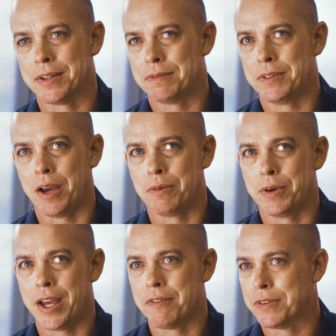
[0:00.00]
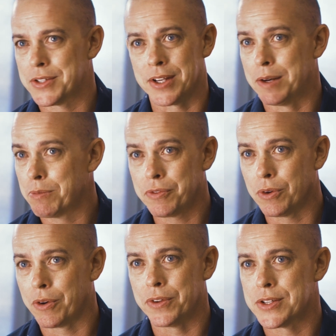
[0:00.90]
that we haven't seen
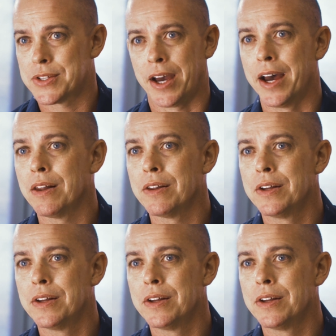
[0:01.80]
before on this scale.